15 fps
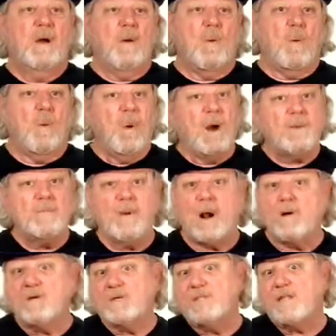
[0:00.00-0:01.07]
One
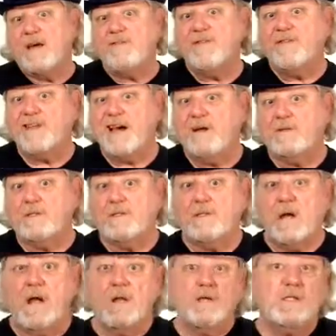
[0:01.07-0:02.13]
borrowed
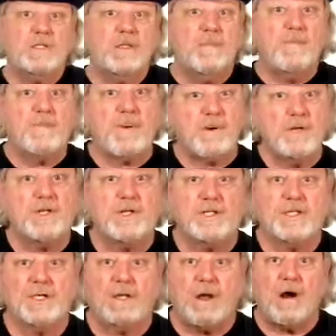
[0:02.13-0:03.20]
$7,000 to
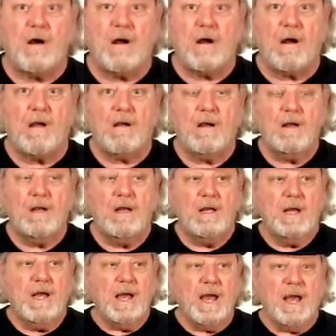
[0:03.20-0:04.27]
purchase a car,
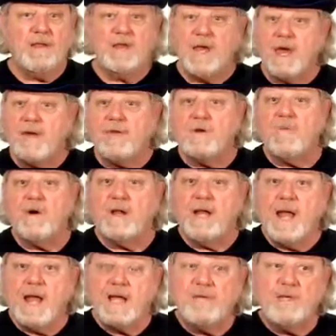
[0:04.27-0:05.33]
and the other one
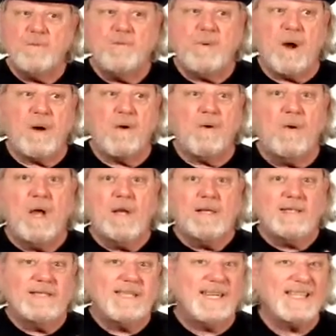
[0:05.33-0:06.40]
had to borrow
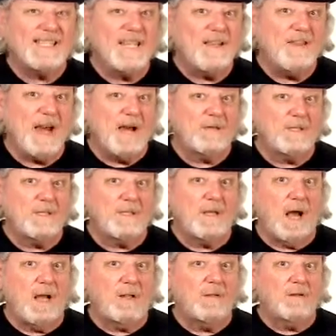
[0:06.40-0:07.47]

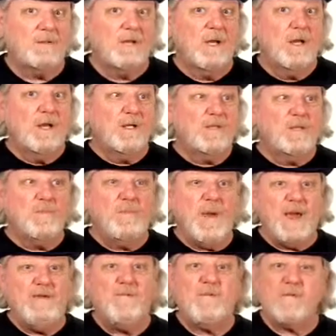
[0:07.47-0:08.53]
$60,000 to
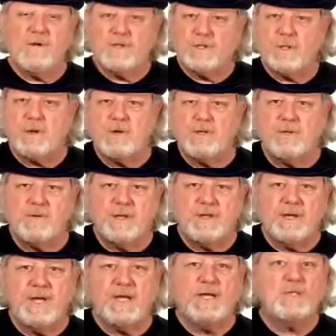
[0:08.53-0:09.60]
pay for a surgery
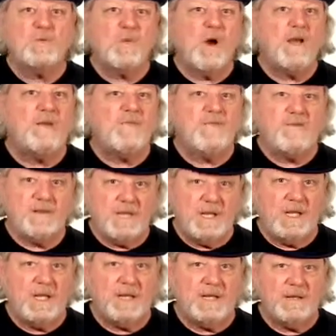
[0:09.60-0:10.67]
that his wife
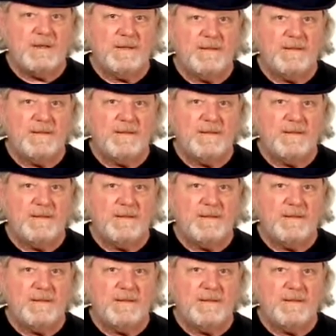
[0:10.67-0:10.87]
needed.